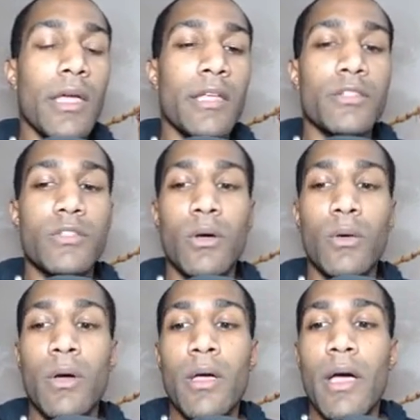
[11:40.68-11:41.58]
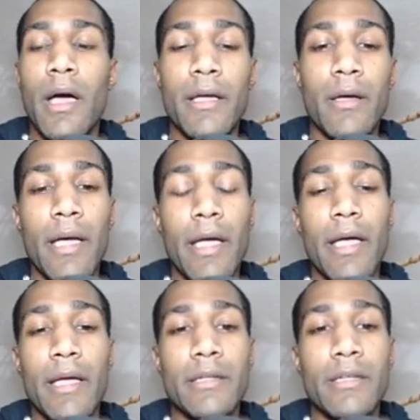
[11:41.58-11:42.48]
And so I
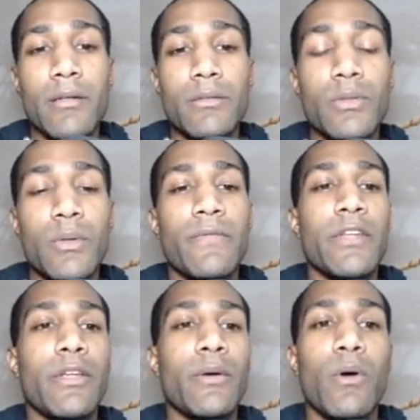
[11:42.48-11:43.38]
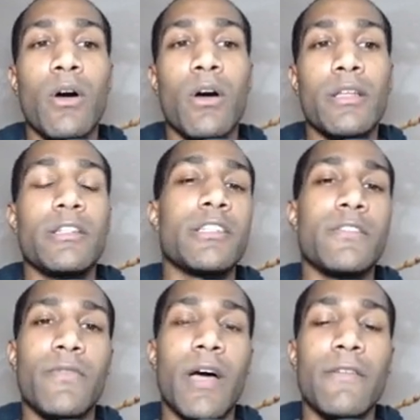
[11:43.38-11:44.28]
did also a video on
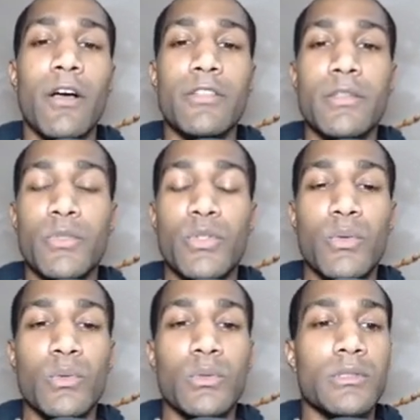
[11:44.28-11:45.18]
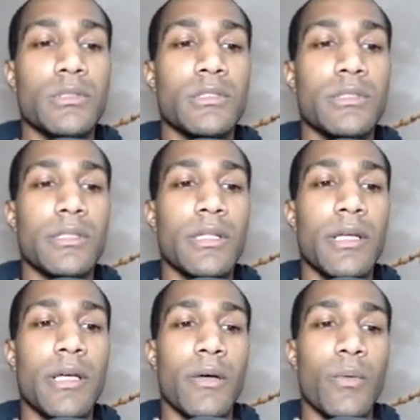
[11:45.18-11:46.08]
just 5 awesome tools,
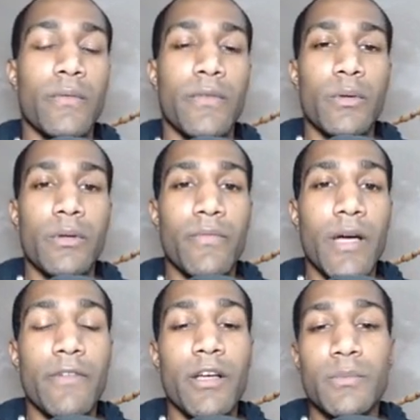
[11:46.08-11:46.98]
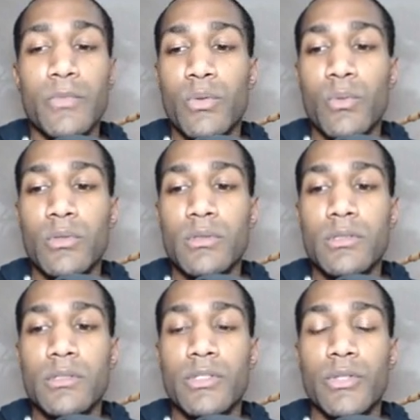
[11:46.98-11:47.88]
a quick video on 5 awesome
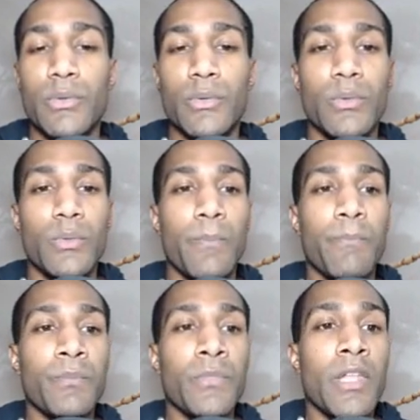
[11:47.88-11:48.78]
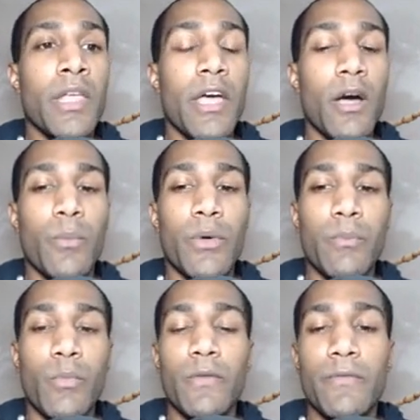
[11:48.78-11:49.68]
tools to help with
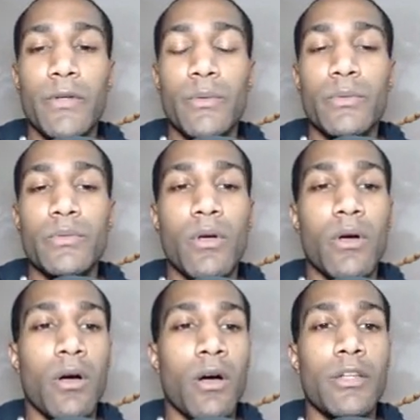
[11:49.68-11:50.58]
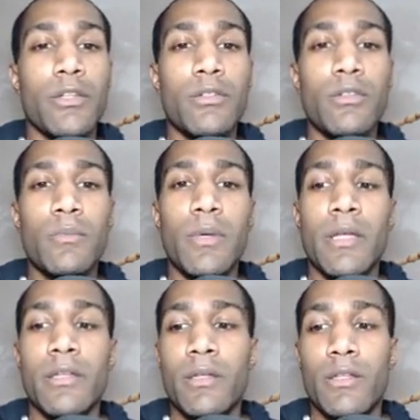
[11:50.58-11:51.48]
more views on YouTube,
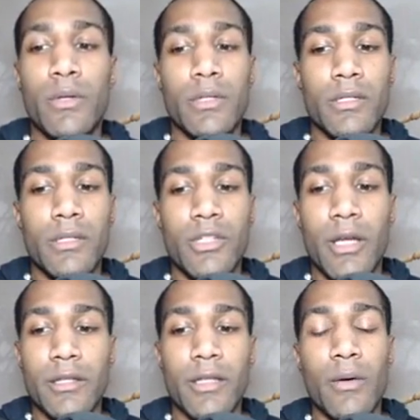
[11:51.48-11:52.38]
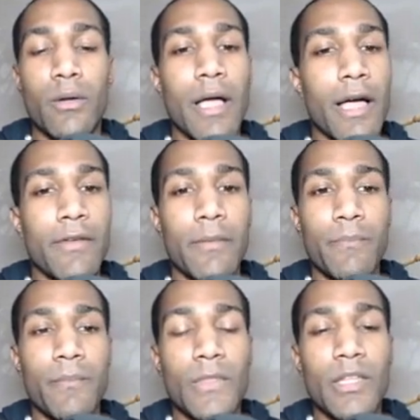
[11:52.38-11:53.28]
and you can check that out. I'll have it
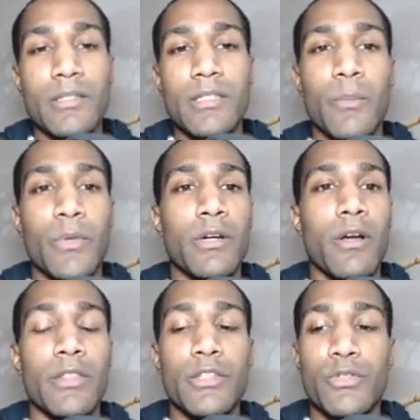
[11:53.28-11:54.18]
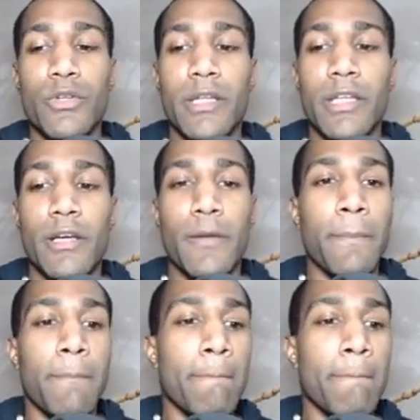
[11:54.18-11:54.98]
somewhere on the screen here.